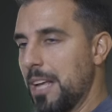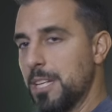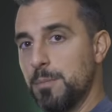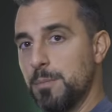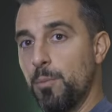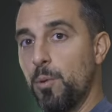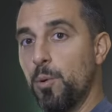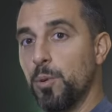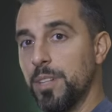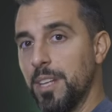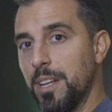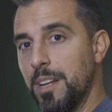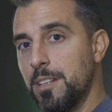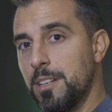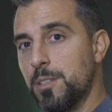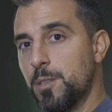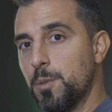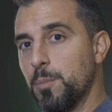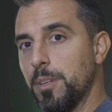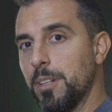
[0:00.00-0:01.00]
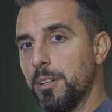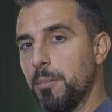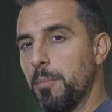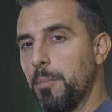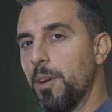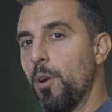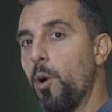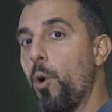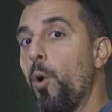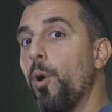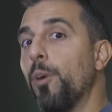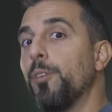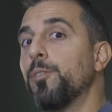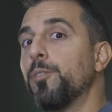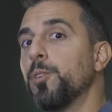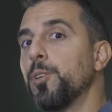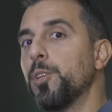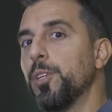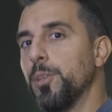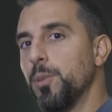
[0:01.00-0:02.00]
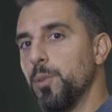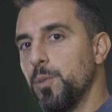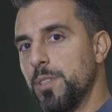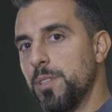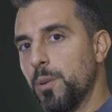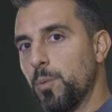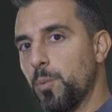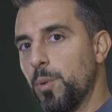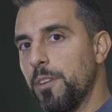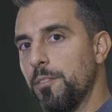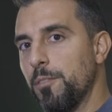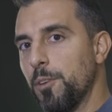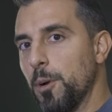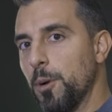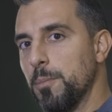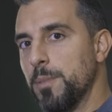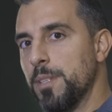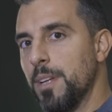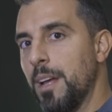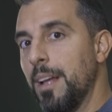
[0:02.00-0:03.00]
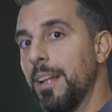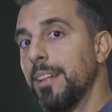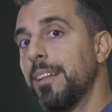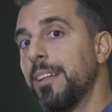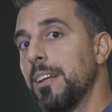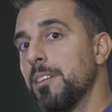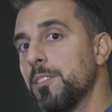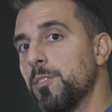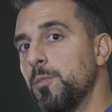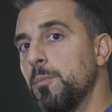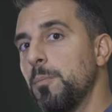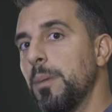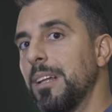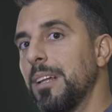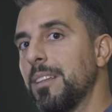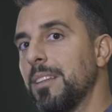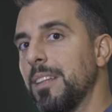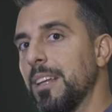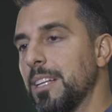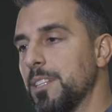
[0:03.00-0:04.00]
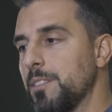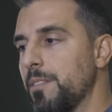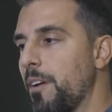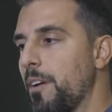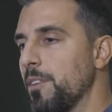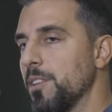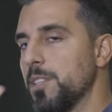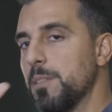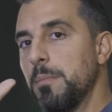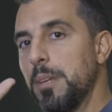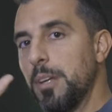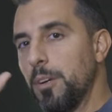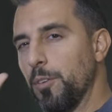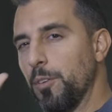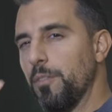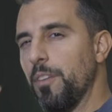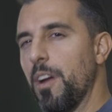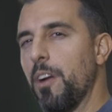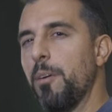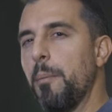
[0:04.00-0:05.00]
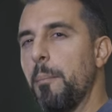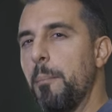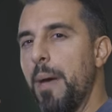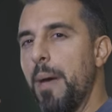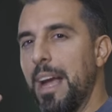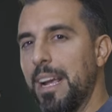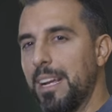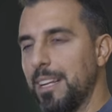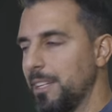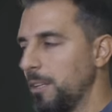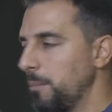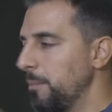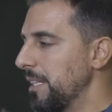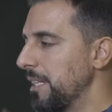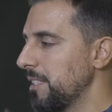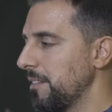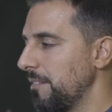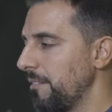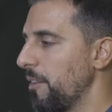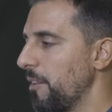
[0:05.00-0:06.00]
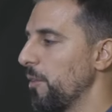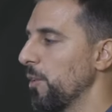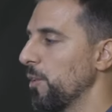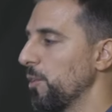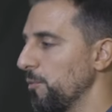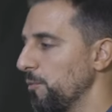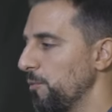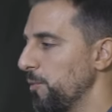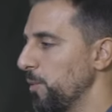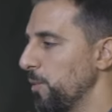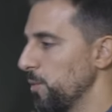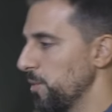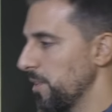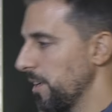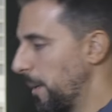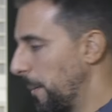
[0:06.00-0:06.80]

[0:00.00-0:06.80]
more the instrument, but overusing reverbs tends to make things very smeared, very back in the mix and very confusing.